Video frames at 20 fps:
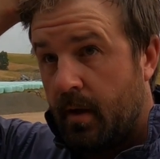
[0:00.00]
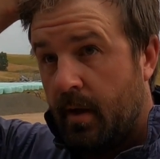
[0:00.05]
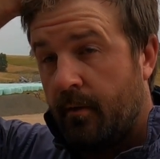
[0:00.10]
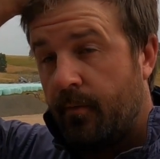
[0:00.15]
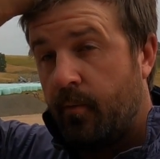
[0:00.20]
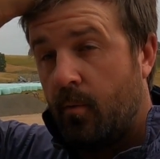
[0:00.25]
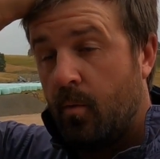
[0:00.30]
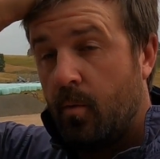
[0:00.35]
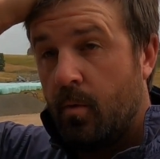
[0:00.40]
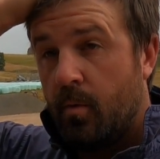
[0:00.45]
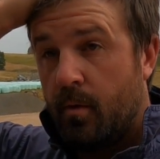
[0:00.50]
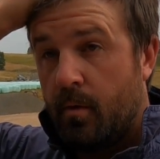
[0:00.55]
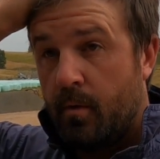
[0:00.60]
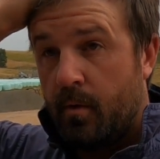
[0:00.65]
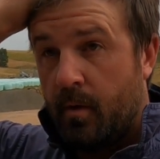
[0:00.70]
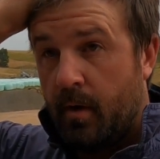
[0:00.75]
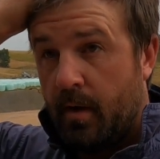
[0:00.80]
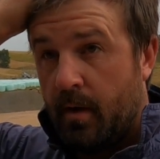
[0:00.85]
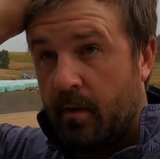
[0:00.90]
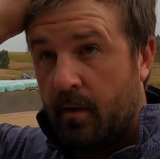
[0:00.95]
enough
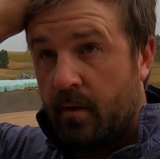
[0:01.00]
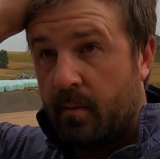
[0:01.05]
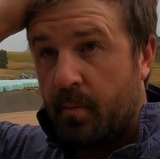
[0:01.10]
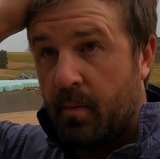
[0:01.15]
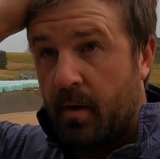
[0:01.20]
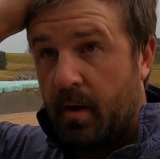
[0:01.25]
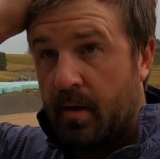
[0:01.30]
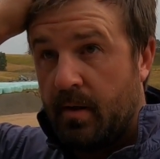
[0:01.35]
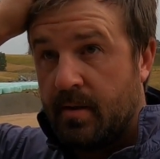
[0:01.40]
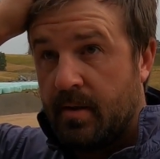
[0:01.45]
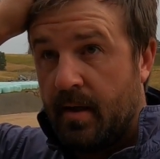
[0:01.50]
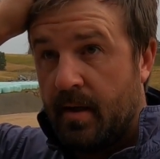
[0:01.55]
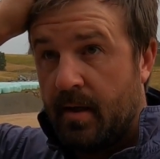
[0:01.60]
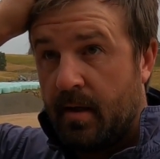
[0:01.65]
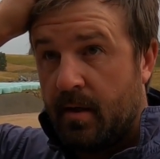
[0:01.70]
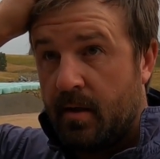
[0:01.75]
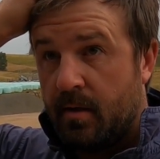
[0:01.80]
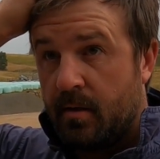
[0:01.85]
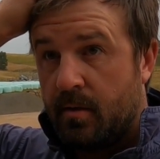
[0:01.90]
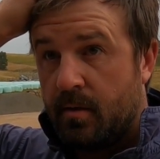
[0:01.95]
water in the spray
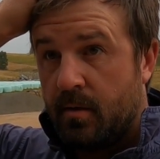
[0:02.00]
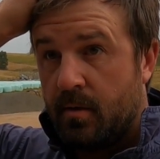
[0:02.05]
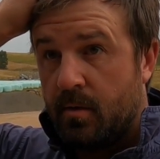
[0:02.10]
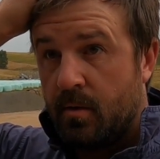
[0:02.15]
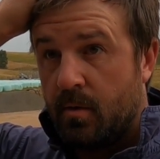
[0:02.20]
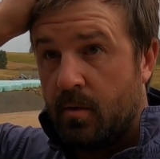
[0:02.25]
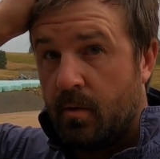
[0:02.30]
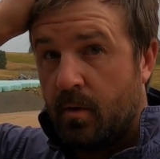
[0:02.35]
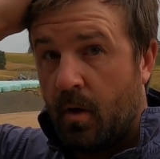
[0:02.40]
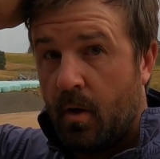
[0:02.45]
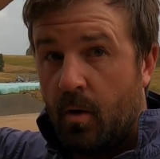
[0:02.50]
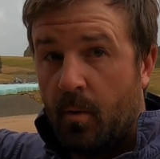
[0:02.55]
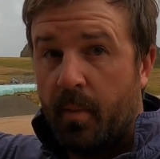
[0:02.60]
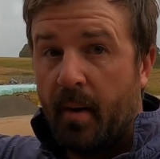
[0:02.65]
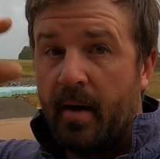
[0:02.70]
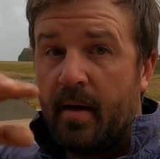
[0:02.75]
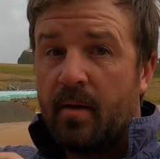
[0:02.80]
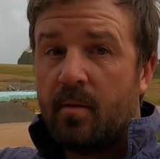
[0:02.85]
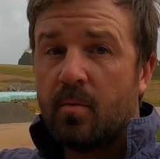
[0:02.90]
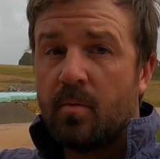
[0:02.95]
tank to do the whole
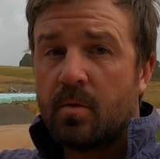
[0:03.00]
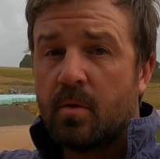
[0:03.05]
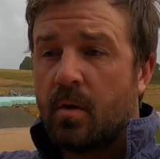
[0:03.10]
paddock.